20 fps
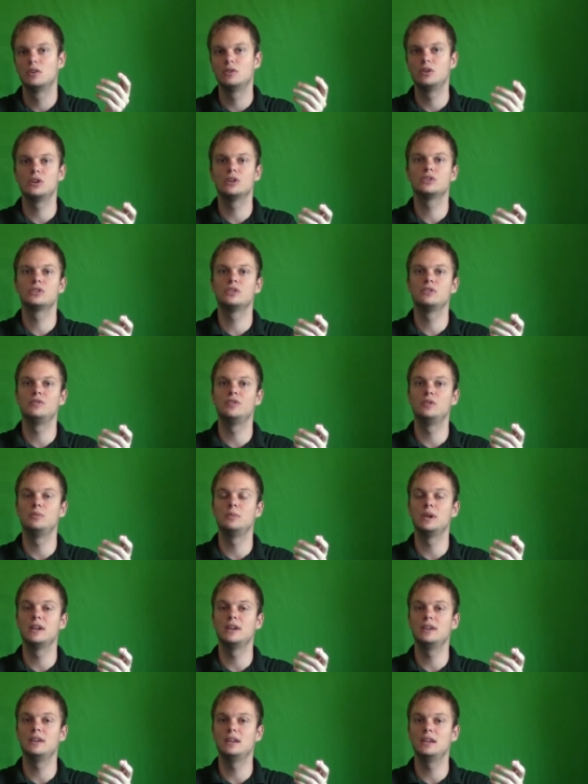relative
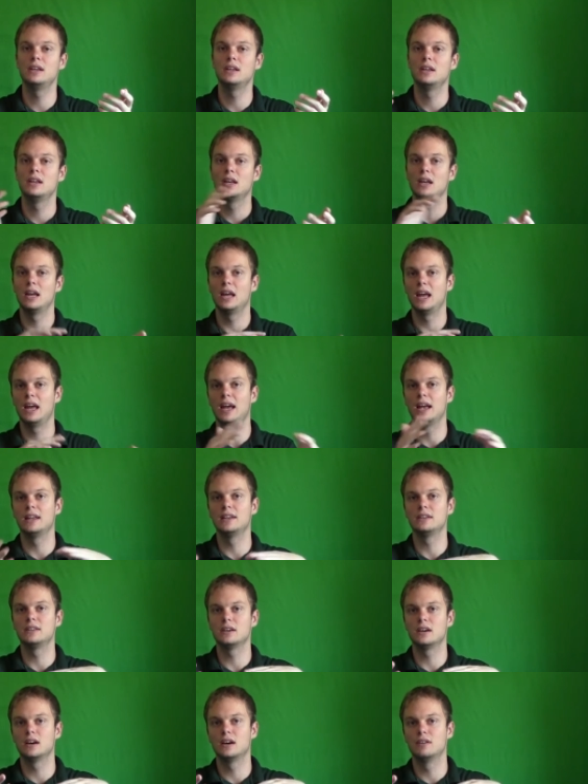humidity
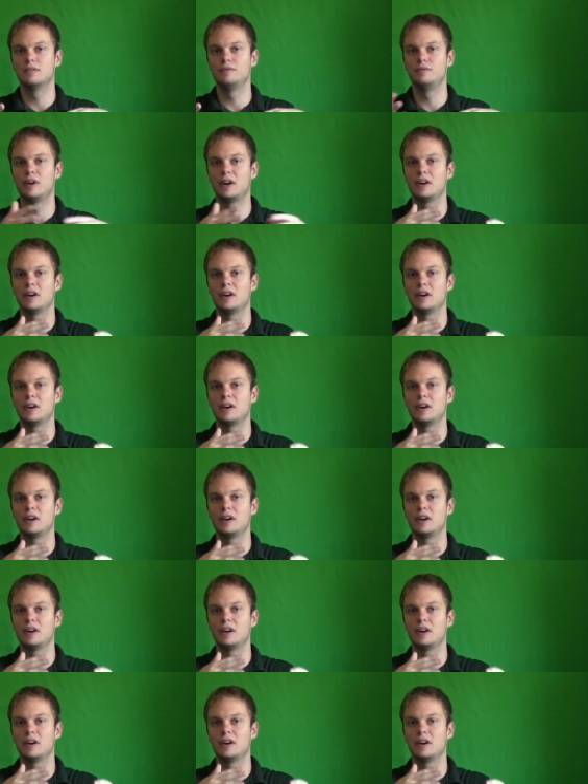and um,